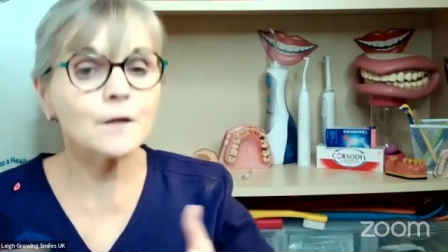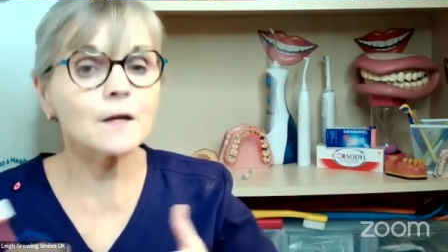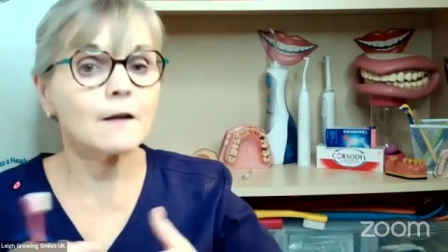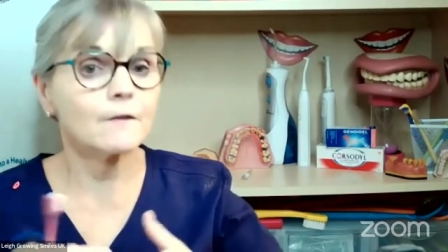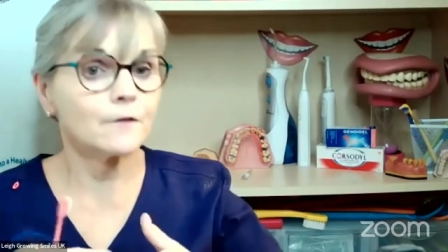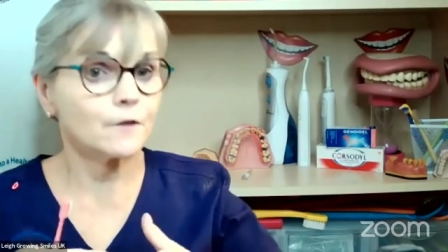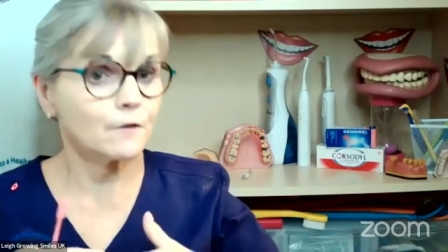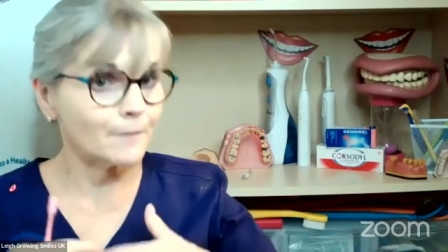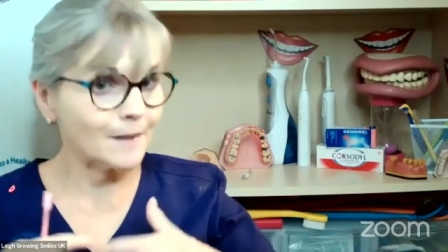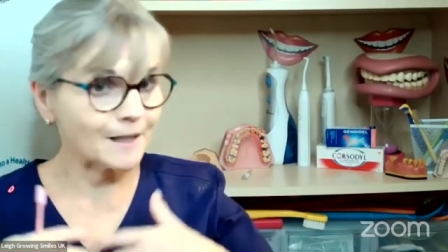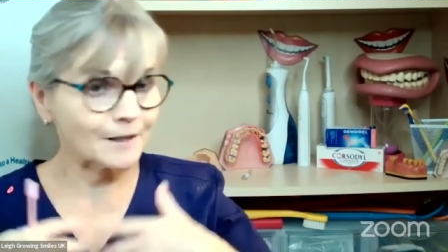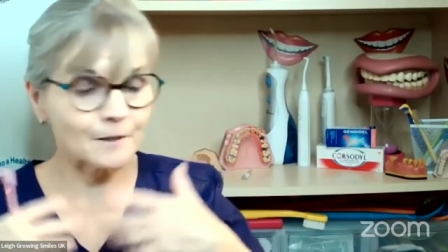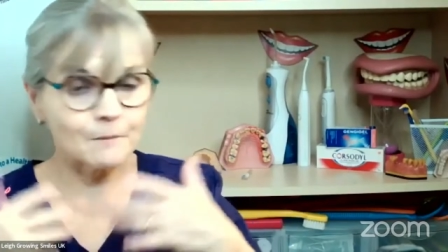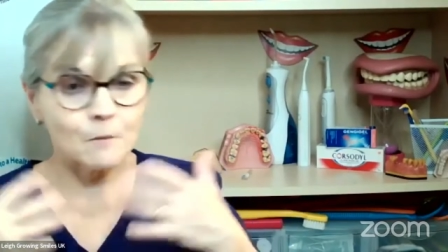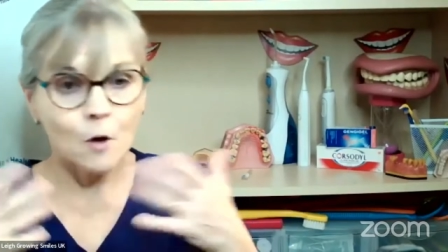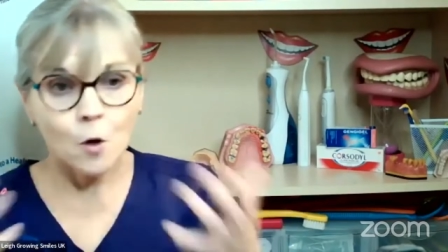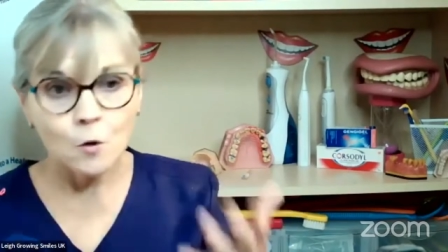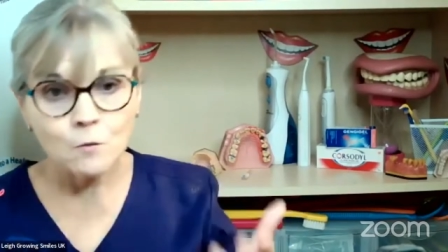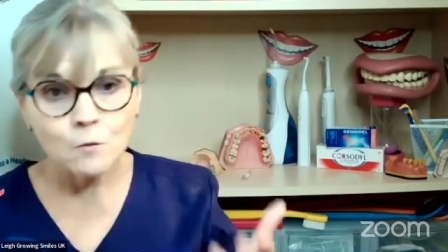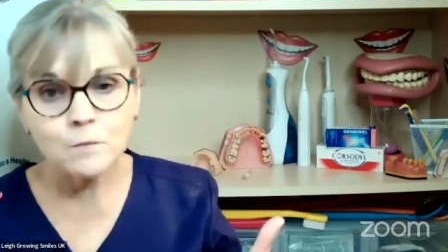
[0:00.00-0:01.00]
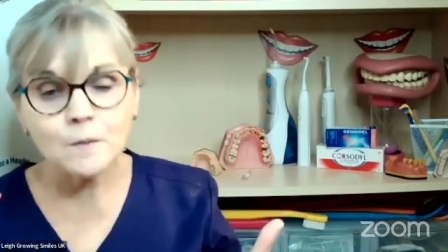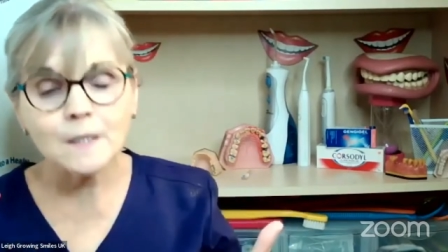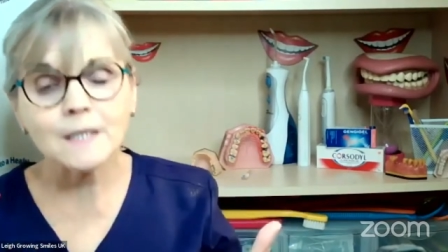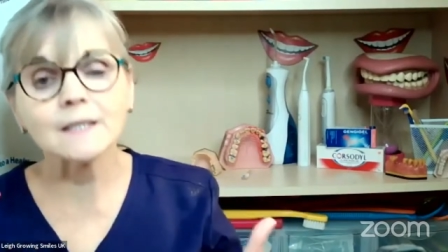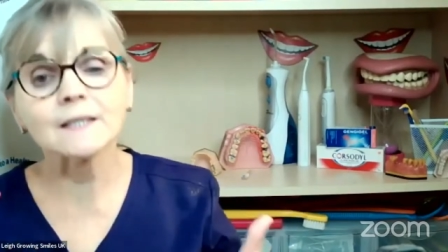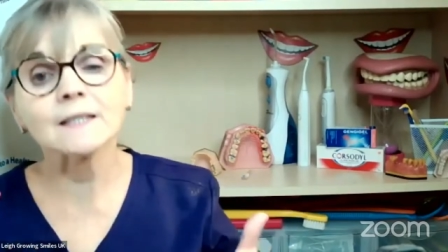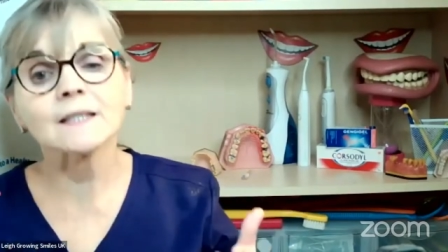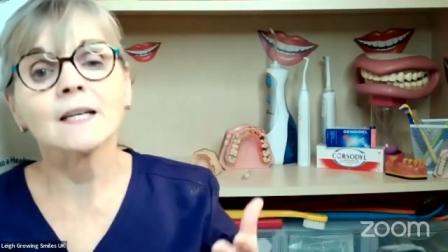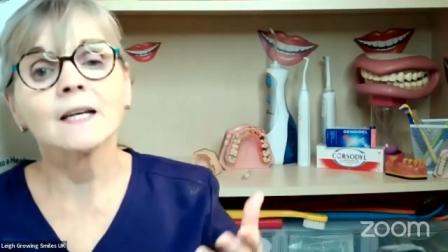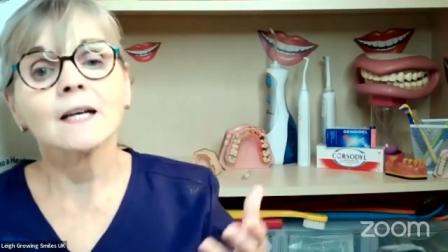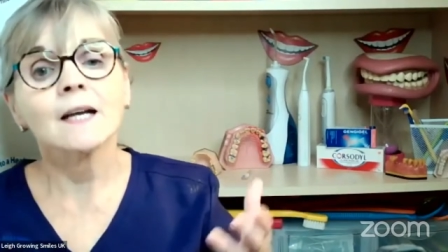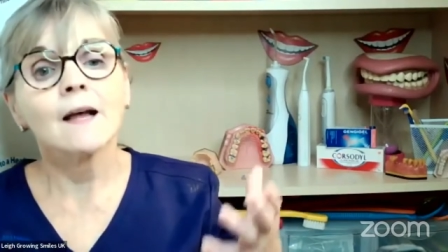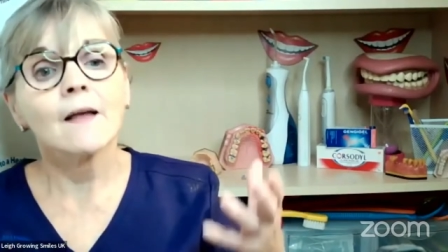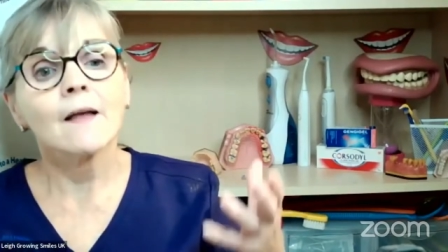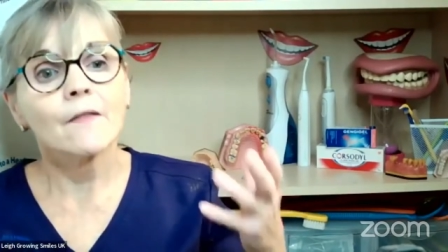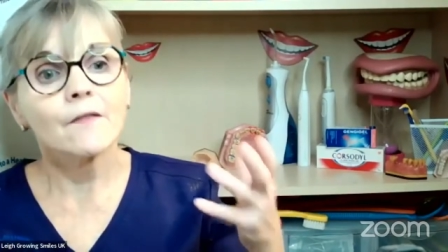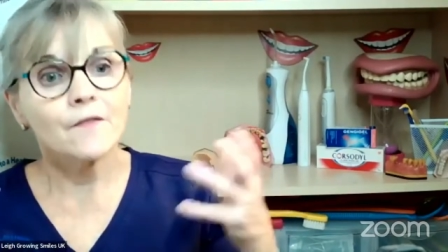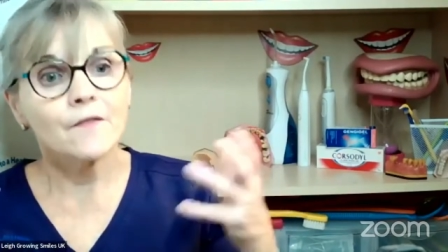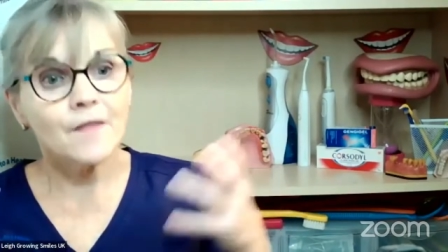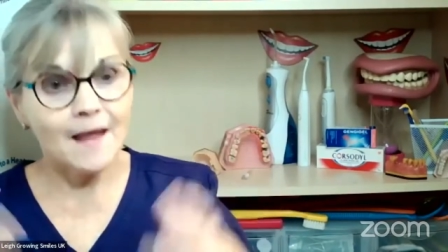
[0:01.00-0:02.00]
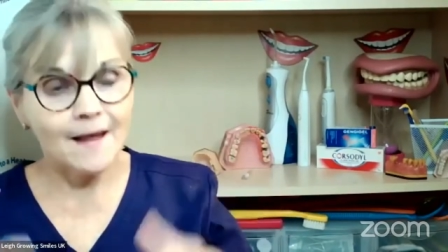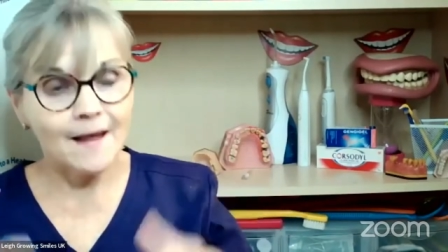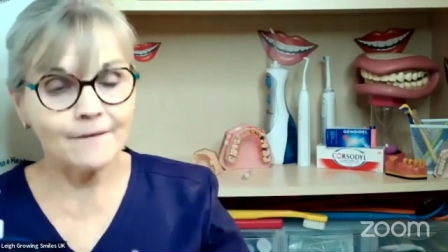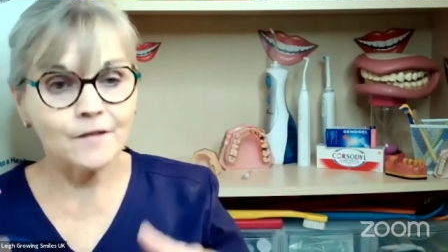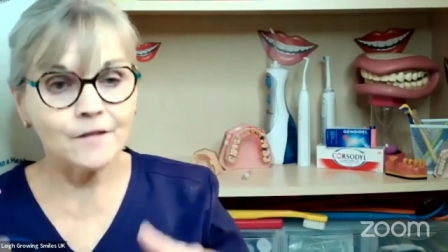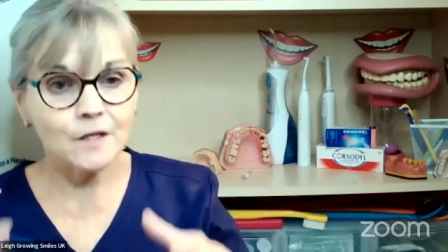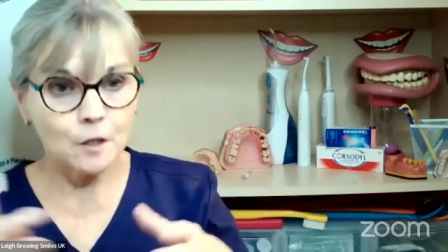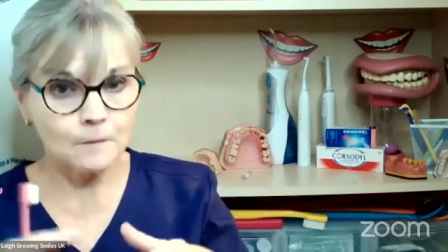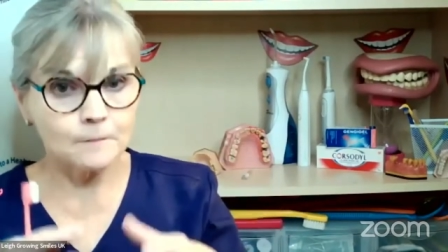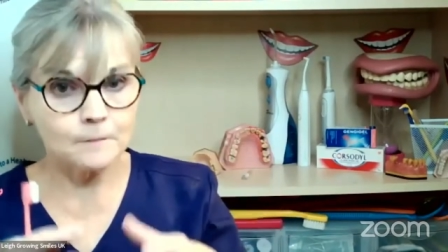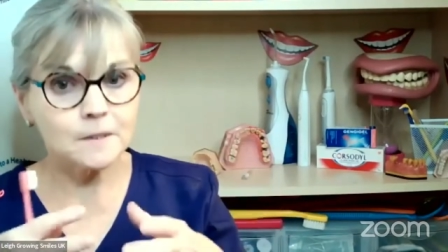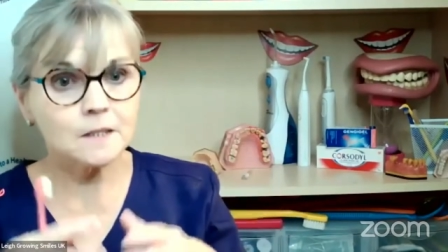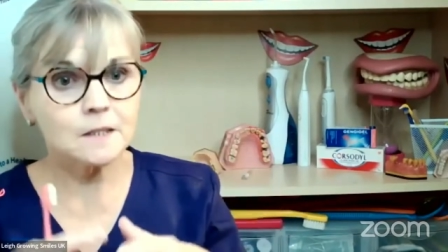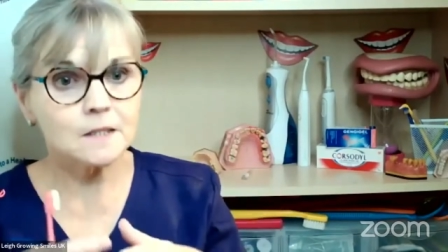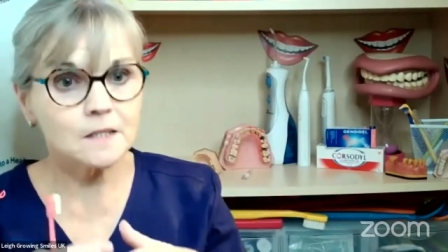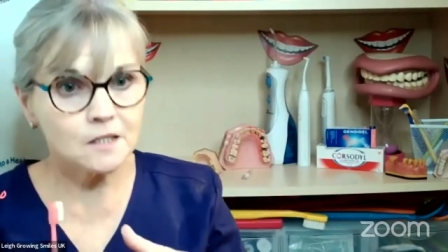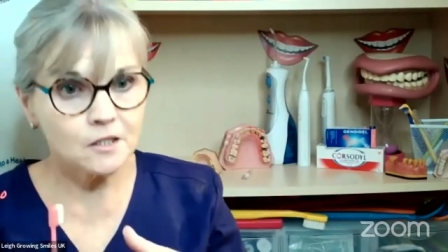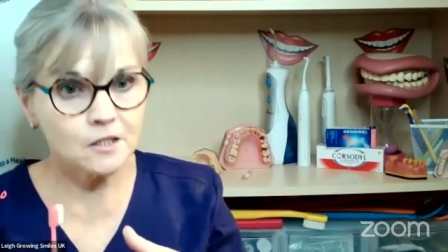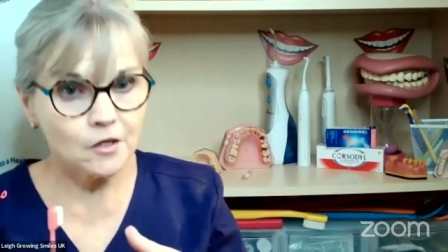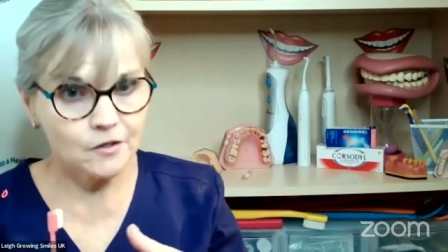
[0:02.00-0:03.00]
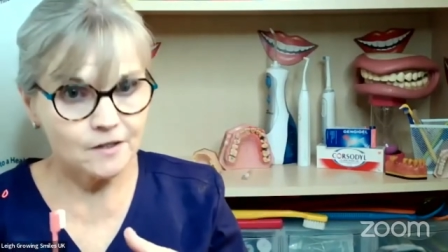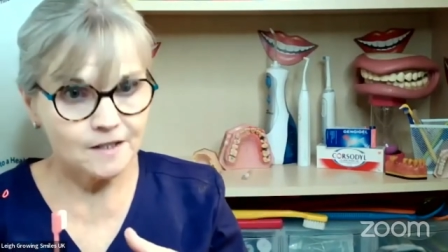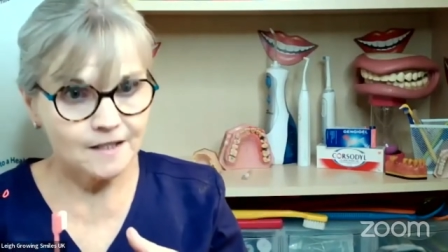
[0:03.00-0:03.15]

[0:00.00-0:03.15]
If you've made them homeless, then the gums can start